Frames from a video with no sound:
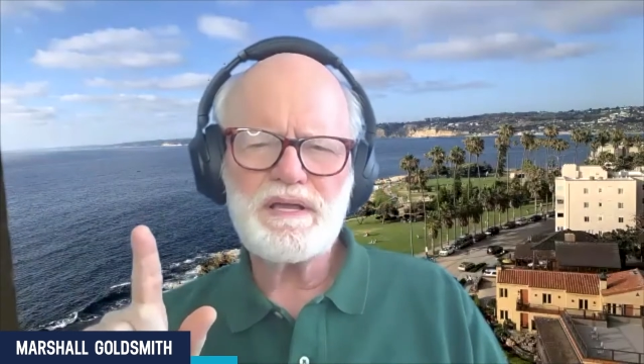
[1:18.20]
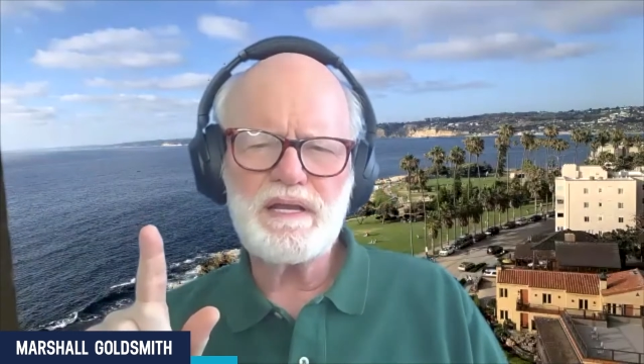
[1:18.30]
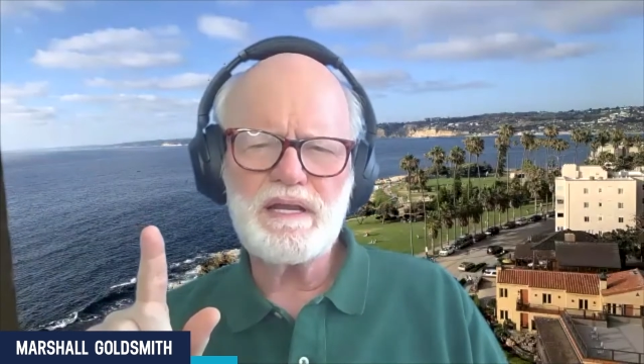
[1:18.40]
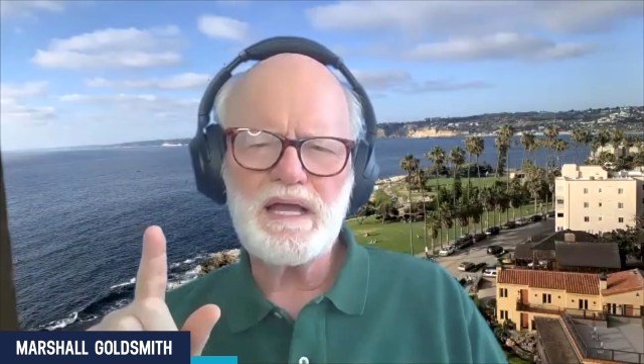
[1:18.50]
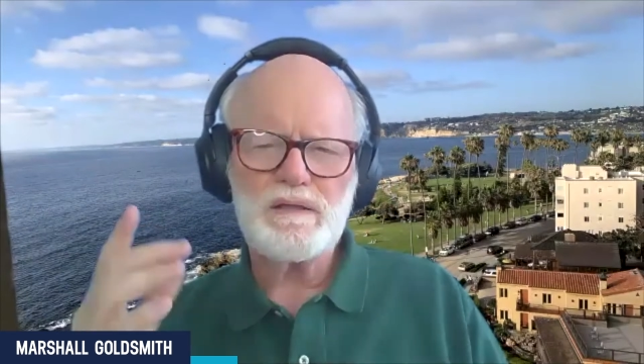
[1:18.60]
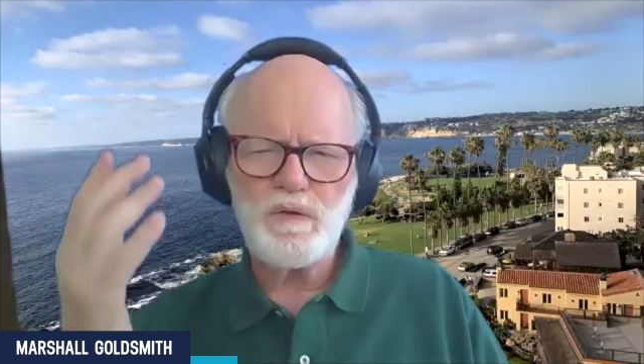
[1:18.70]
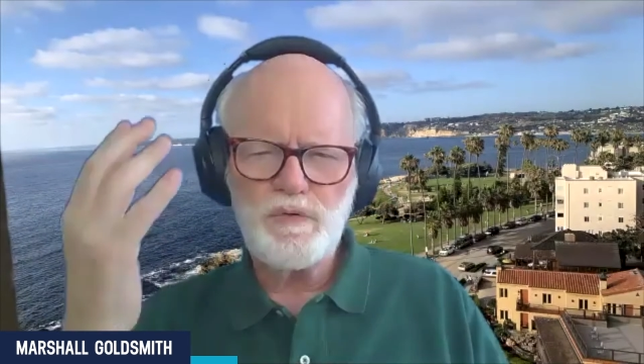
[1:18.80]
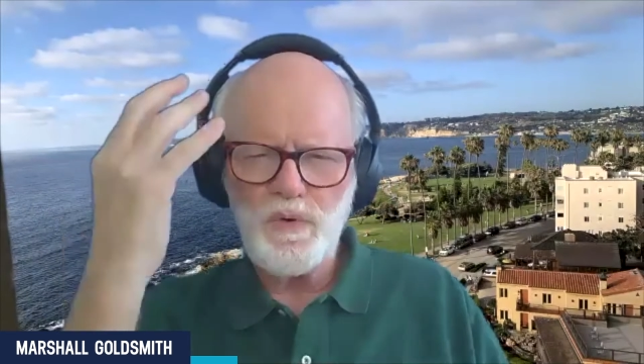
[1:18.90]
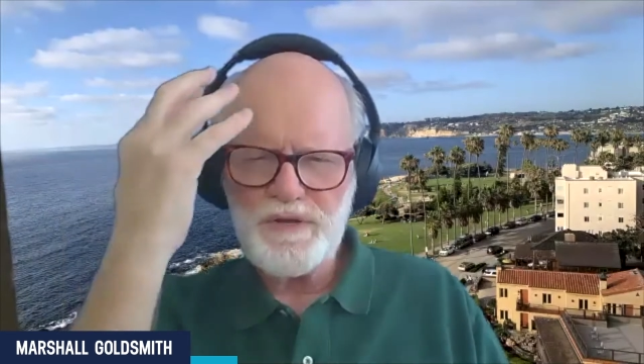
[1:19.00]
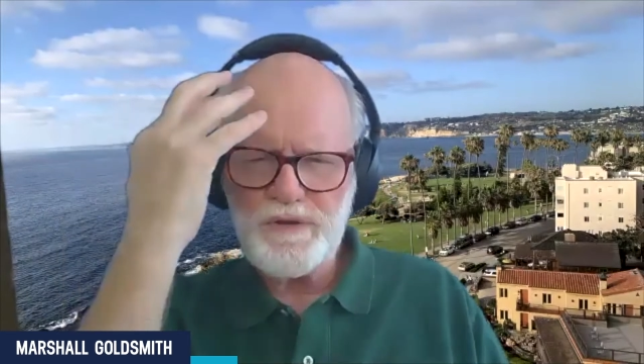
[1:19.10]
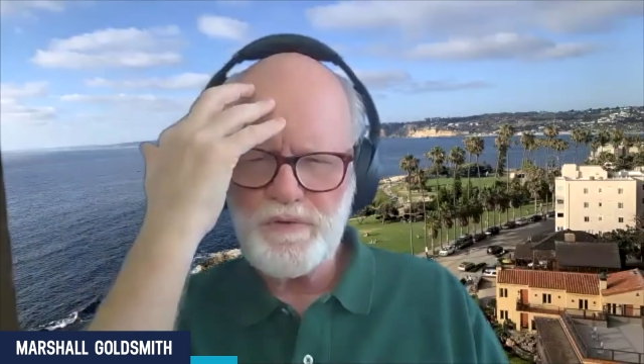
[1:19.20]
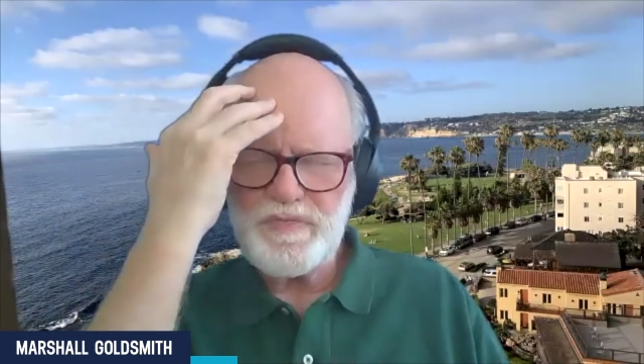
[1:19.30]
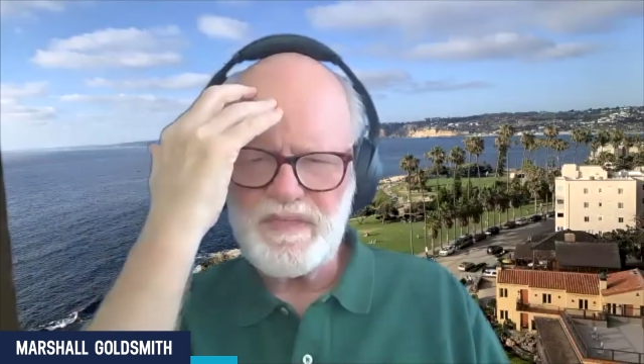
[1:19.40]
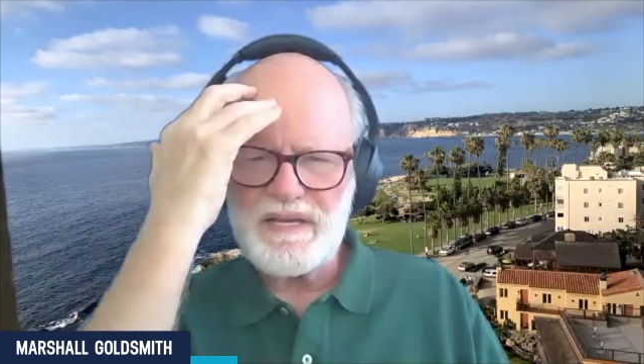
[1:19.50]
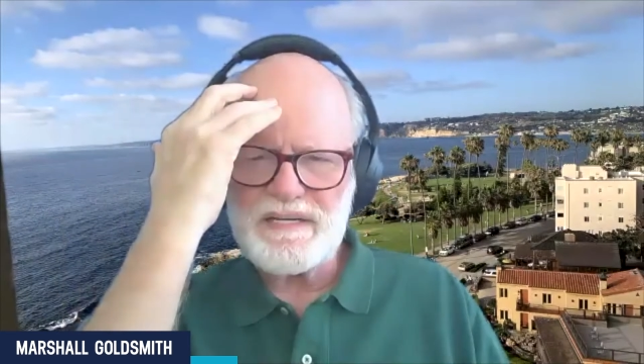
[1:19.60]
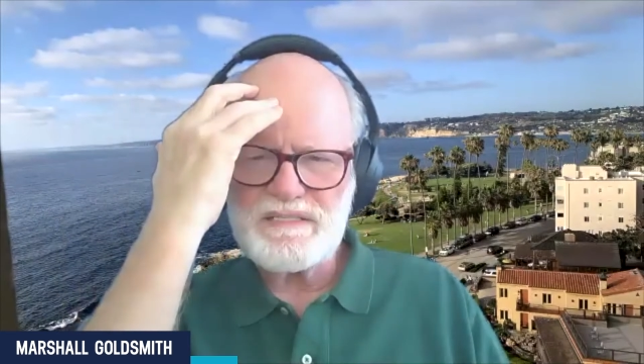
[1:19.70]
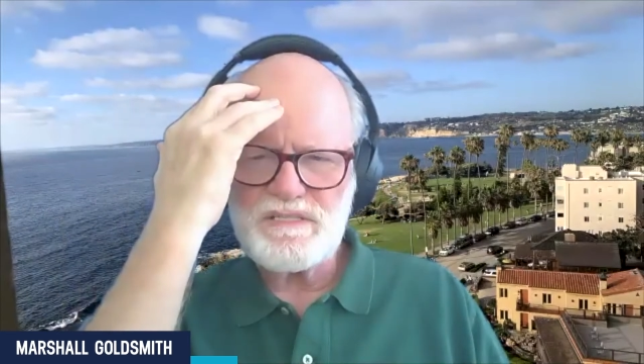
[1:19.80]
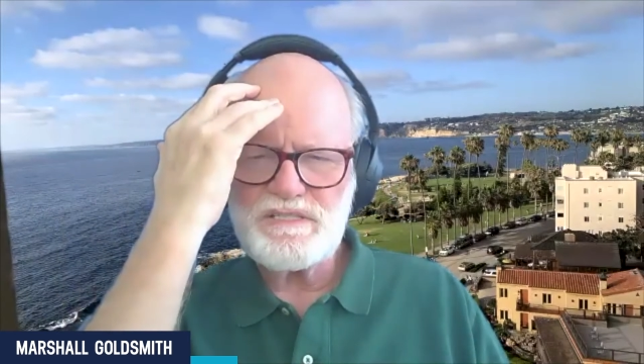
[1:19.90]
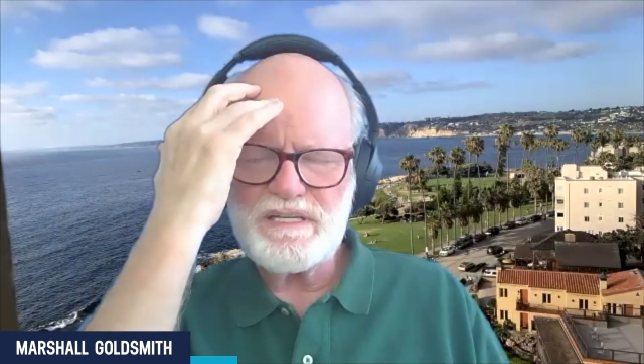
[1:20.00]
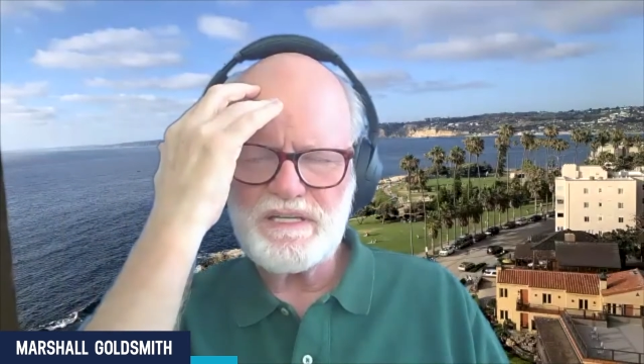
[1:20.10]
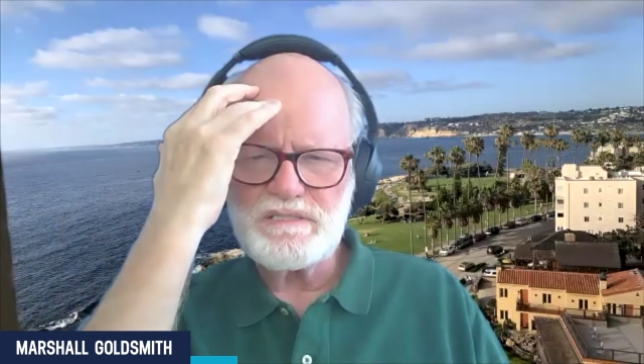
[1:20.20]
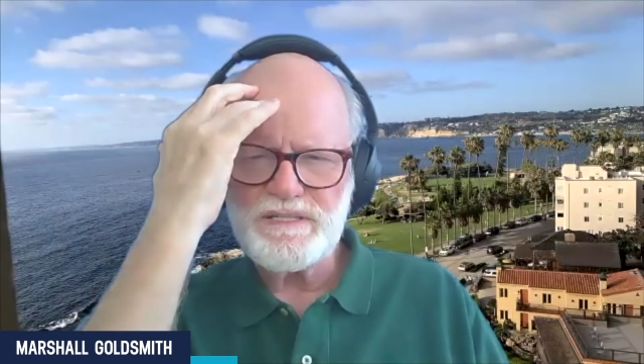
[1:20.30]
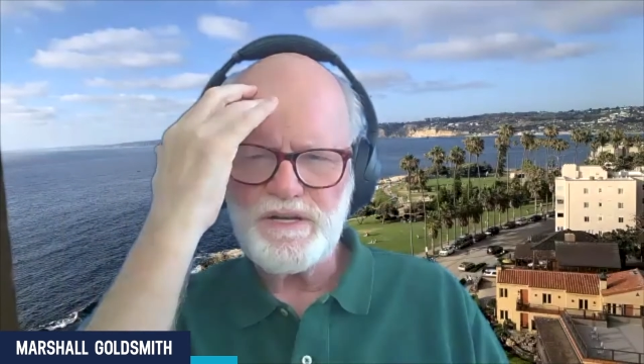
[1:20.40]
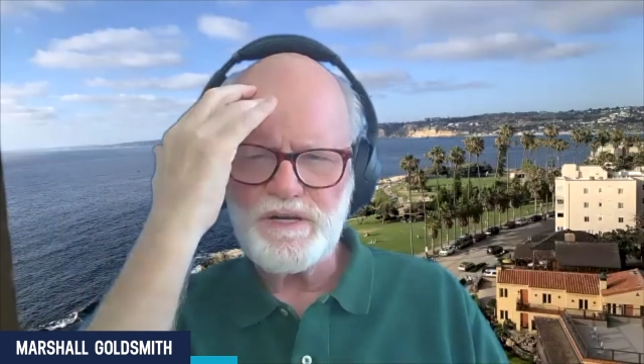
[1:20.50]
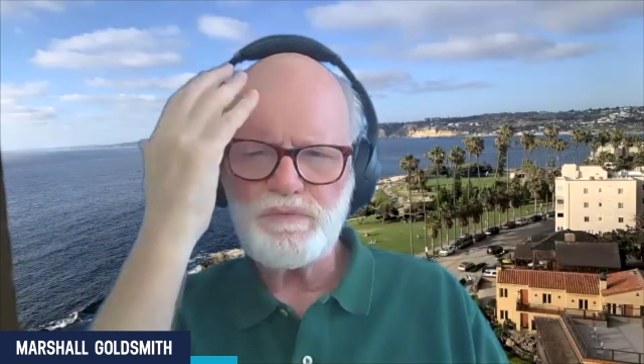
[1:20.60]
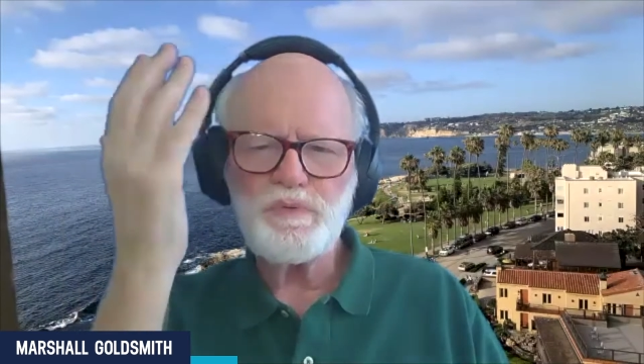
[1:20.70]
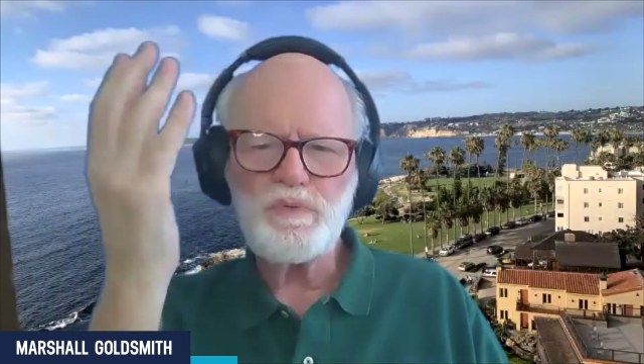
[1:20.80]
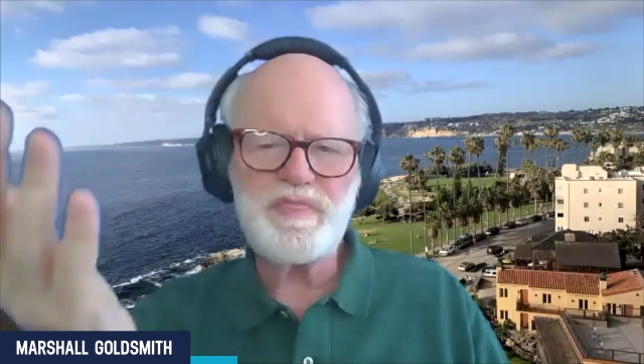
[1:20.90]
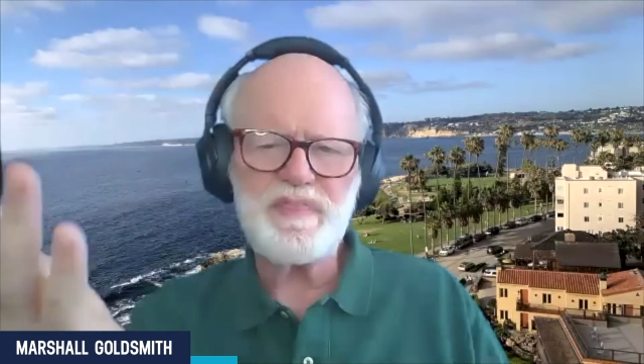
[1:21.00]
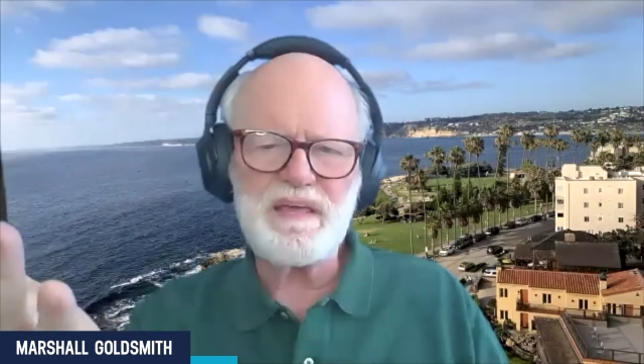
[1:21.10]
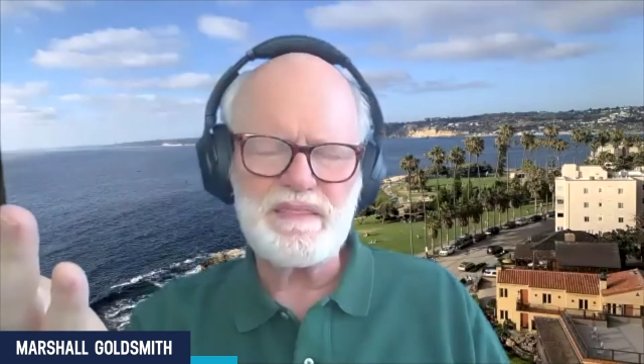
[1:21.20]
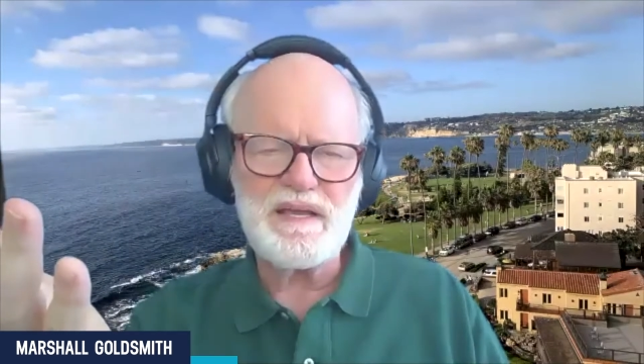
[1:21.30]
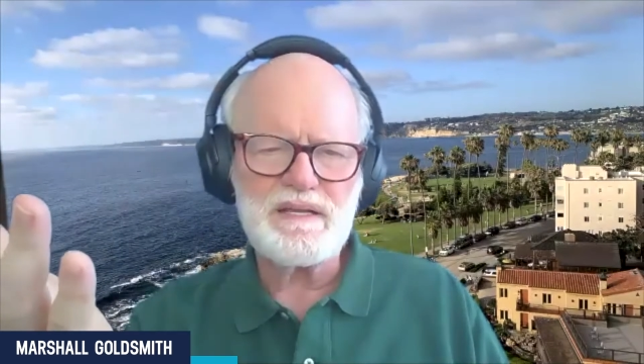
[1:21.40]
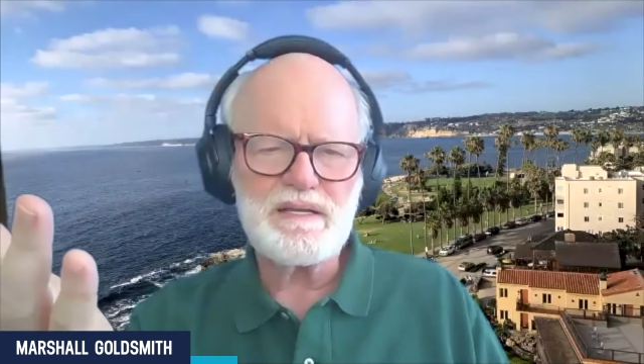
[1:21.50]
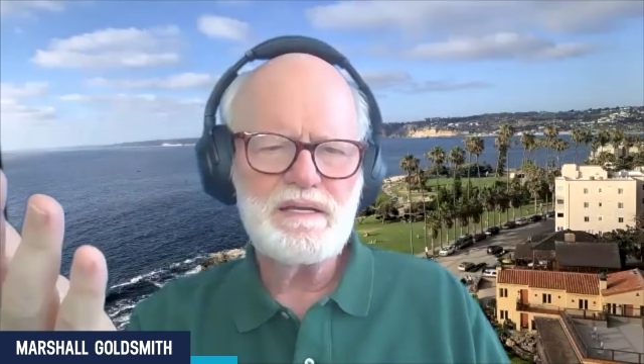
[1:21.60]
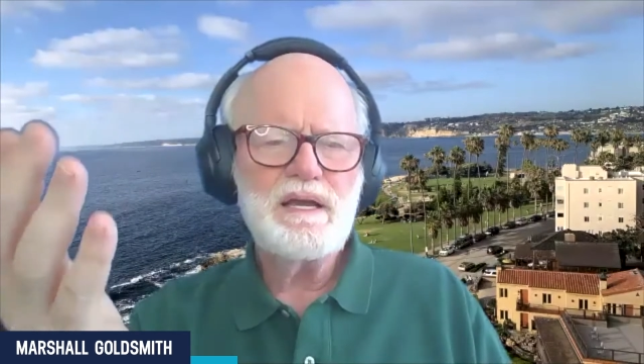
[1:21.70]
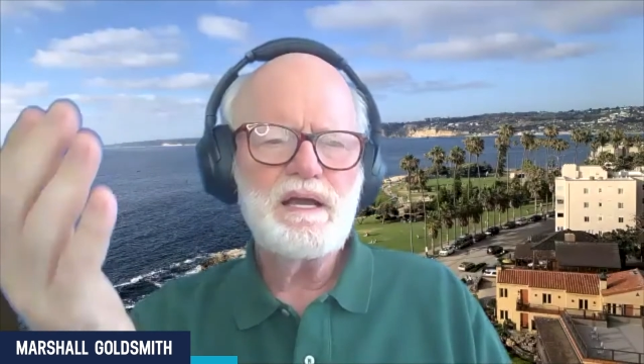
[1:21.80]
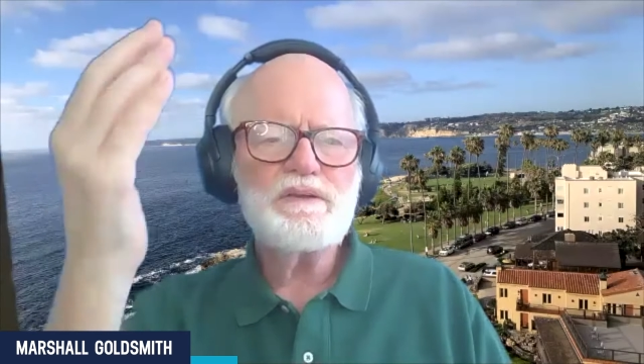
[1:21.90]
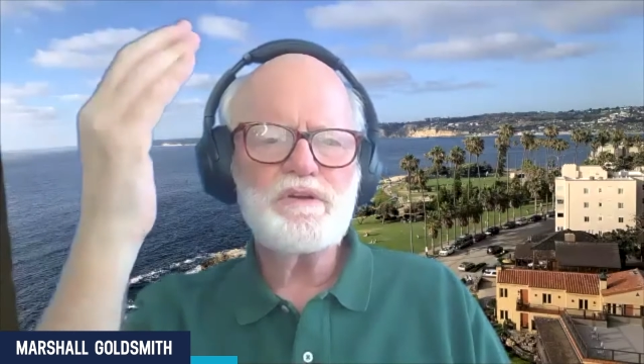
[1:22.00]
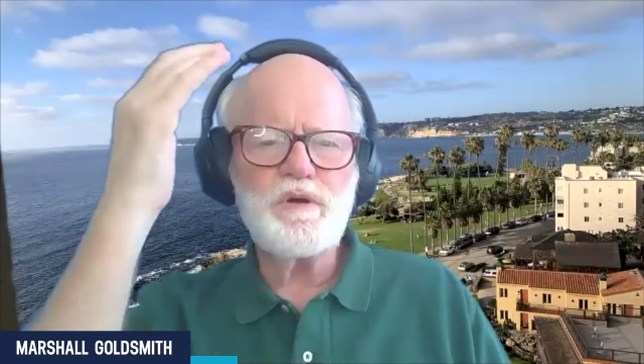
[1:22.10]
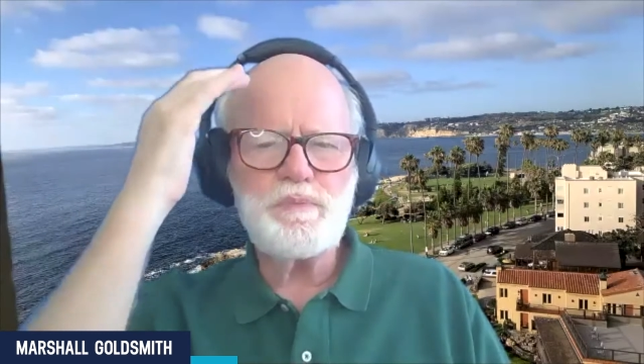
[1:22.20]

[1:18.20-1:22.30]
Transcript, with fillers: you want to connect what you think as a sales leader with what they think.